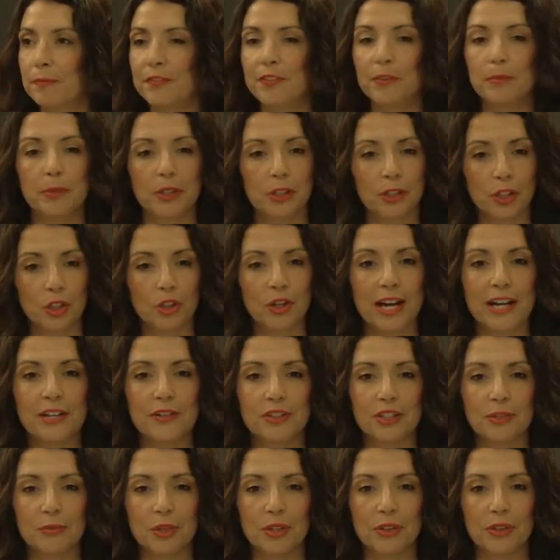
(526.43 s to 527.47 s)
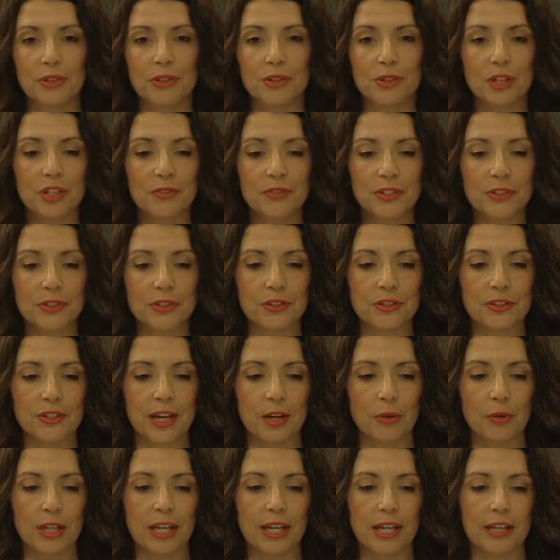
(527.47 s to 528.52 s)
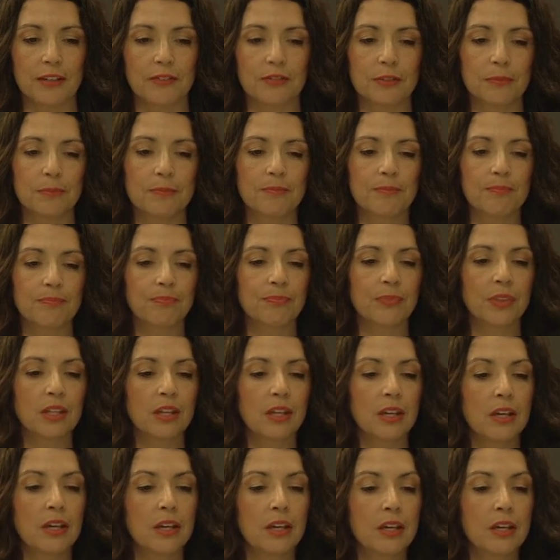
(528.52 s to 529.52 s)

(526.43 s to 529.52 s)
familiarize them with the services that we have.